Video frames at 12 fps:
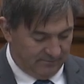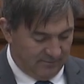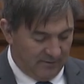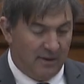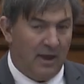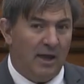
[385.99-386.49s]

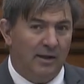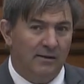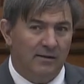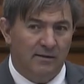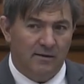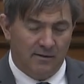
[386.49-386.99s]
Then,
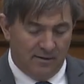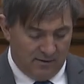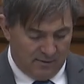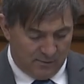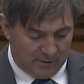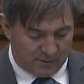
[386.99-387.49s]

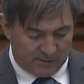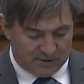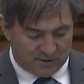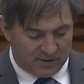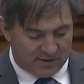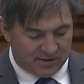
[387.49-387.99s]
with the
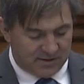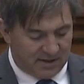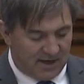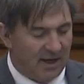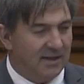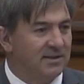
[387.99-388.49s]
restrictions and
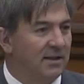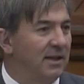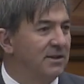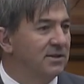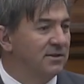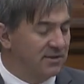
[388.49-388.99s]

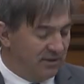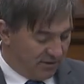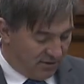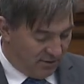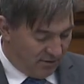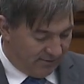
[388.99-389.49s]
cancellations due
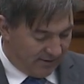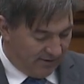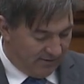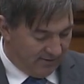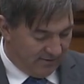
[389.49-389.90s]
to COVID,